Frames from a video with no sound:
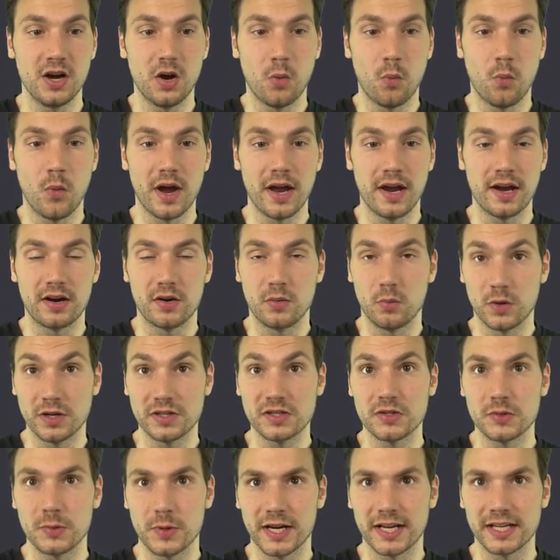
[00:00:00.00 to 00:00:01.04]
where
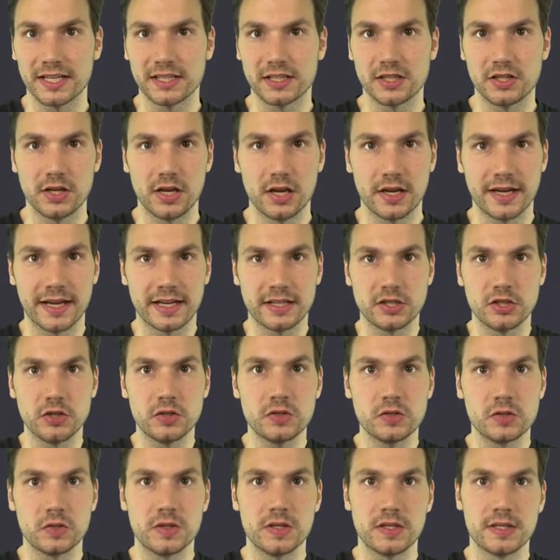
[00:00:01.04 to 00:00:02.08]
once we get
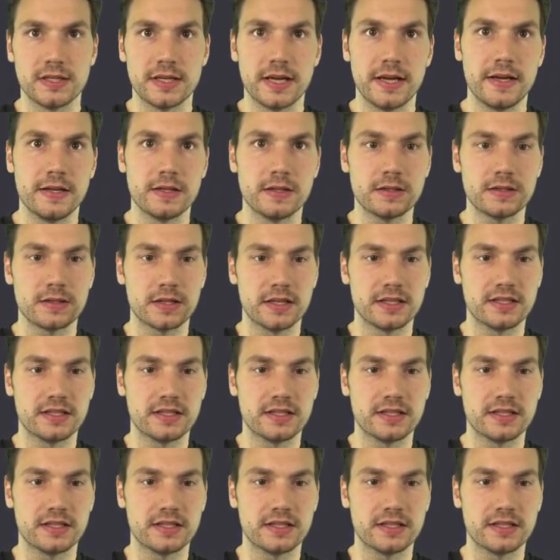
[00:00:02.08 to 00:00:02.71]
used to these hints,